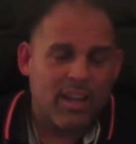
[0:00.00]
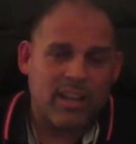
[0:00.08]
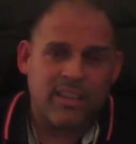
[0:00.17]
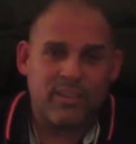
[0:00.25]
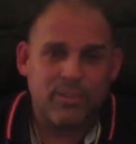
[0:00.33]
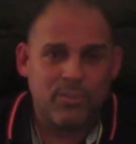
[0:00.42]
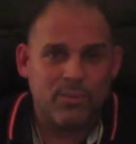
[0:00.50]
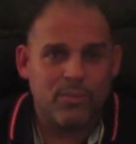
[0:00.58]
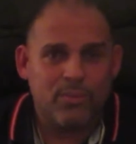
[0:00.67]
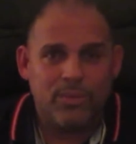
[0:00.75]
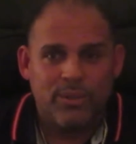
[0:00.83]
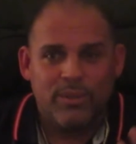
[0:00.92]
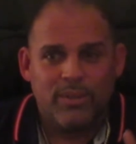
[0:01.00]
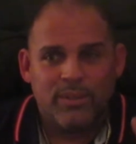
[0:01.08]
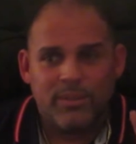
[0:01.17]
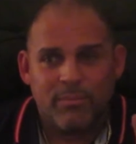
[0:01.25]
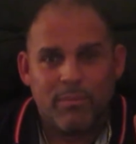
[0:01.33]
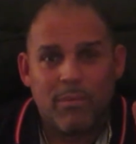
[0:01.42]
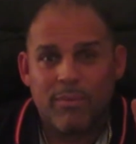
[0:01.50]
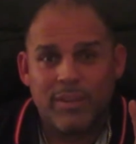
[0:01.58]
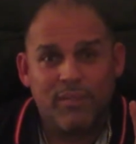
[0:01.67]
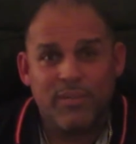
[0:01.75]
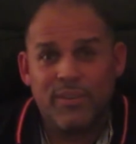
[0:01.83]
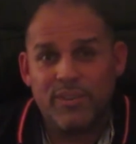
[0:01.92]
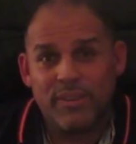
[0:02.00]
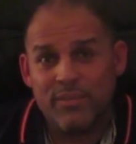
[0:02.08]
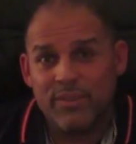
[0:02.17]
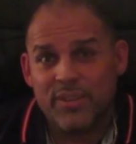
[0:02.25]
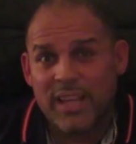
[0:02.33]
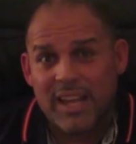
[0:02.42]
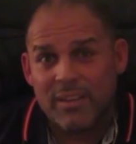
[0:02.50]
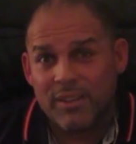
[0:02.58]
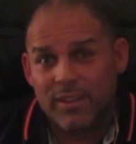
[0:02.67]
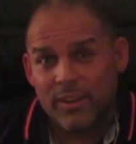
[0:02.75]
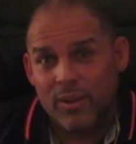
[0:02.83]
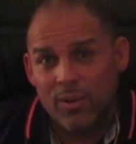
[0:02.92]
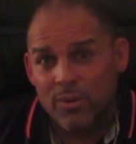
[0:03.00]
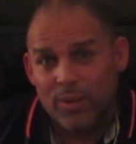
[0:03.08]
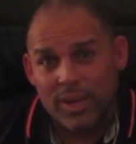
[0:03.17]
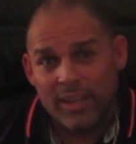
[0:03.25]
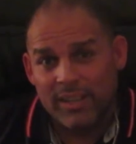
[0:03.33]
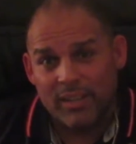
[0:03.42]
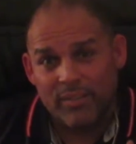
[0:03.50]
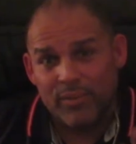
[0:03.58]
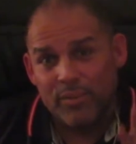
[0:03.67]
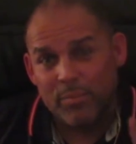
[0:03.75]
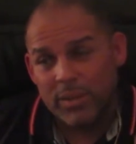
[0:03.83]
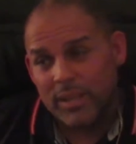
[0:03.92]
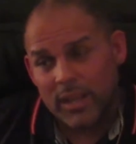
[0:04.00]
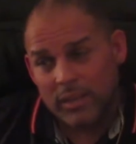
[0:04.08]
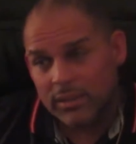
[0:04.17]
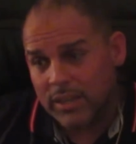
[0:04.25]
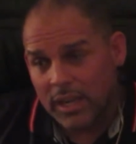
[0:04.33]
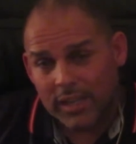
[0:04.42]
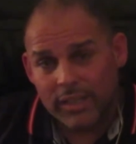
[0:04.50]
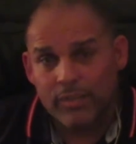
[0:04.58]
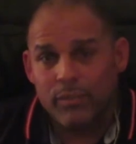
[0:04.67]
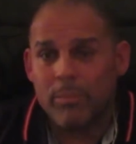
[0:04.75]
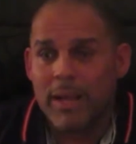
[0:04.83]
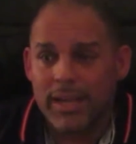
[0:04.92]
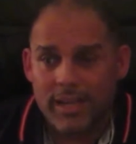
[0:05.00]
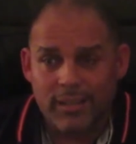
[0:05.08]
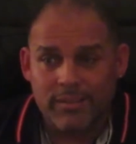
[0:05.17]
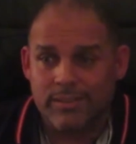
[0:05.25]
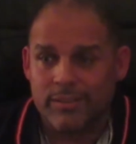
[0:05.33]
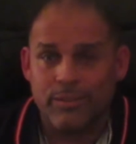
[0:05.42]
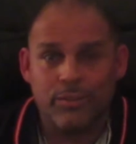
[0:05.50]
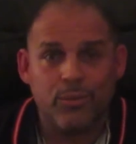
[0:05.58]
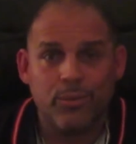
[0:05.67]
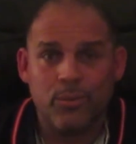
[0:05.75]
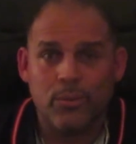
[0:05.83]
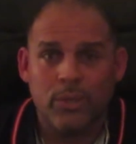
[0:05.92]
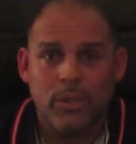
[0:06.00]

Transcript: I could do. If you're that low, like you don't play that good, I can give you backhands to 2.